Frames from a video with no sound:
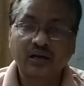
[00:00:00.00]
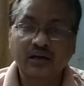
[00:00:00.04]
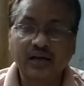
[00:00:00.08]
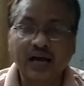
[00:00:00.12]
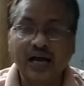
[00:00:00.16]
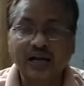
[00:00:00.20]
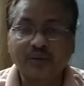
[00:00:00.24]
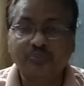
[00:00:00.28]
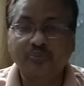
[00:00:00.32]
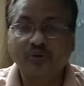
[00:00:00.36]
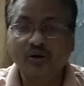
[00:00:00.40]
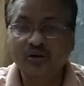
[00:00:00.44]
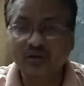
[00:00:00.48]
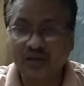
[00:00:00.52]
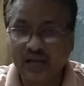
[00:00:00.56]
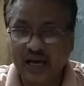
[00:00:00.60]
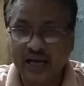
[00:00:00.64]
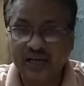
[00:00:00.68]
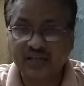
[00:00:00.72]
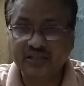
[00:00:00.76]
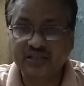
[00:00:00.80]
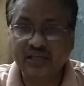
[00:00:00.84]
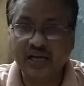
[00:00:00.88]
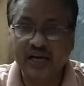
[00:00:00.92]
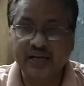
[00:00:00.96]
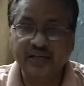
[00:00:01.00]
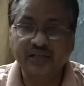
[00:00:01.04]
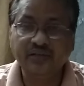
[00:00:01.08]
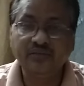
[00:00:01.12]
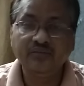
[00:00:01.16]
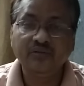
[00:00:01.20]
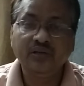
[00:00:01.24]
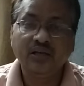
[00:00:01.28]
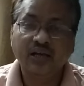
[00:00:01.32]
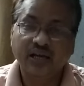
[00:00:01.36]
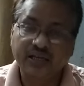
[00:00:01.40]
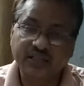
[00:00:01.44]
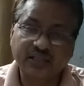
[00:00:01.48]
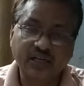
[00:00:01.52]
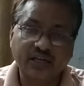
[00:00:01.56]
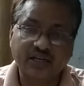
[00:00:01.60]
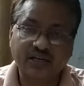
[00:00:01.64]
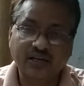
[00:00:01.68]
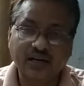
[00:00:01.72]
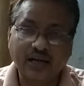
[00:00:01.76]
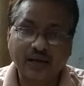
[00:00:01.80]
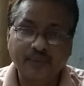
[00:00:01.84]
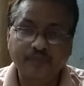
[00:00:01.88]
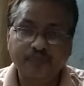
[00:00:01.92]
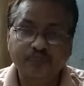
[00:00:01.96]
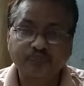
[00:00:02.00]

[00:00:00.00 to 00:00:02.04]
carbon dioxide, etc.